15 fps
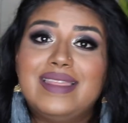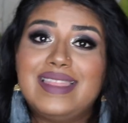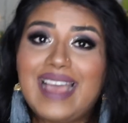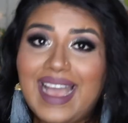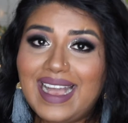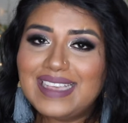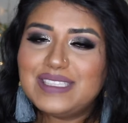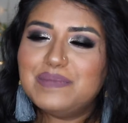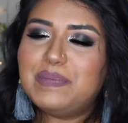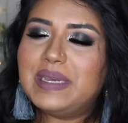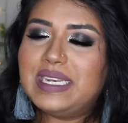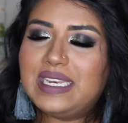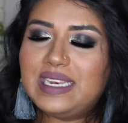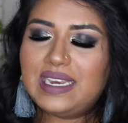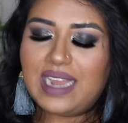And last
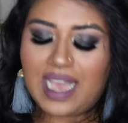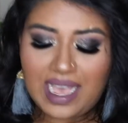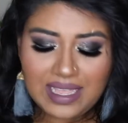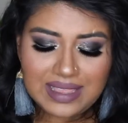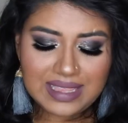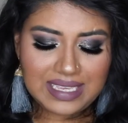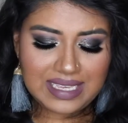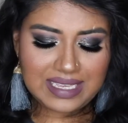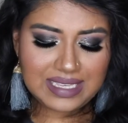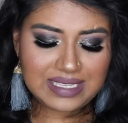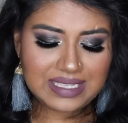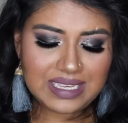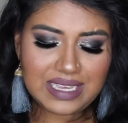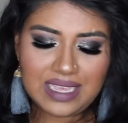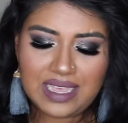but not
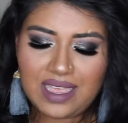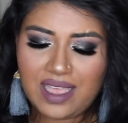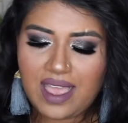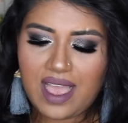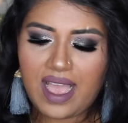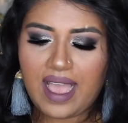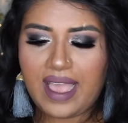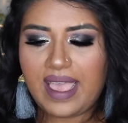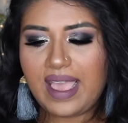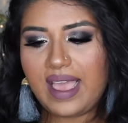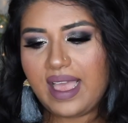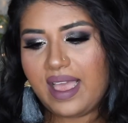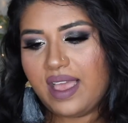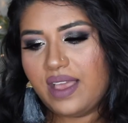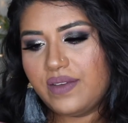least, I
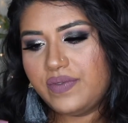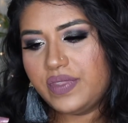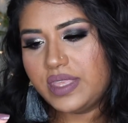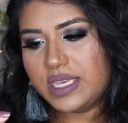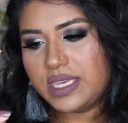have